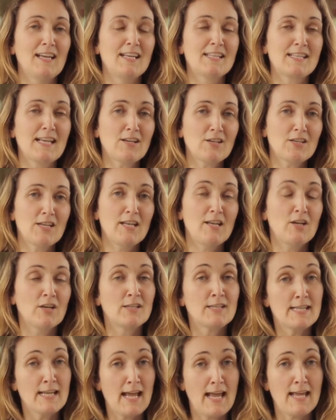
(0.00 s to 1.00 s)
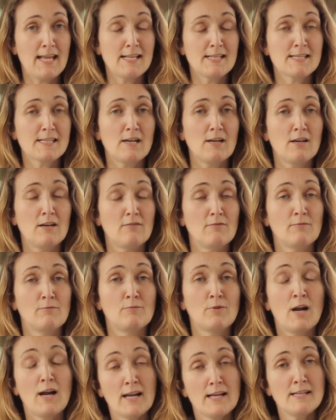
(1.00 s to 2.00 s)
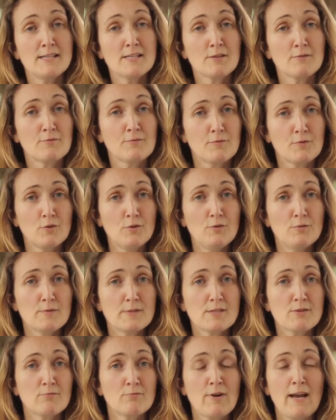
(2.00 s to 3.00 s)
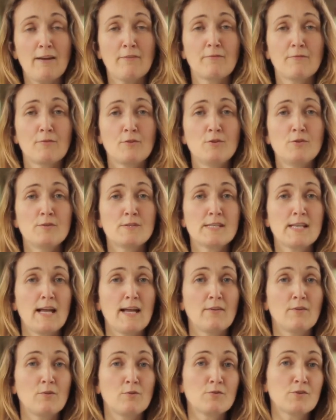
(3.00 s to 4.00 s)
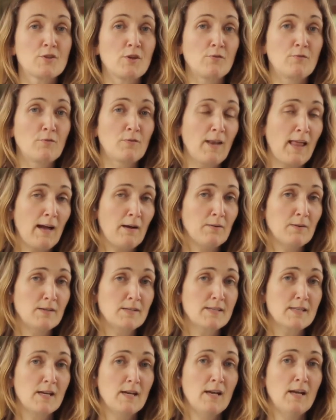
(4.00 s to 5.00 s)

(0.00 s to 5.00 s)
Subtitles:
It actually contains rinds of fruits, rare fruits, and also flowers.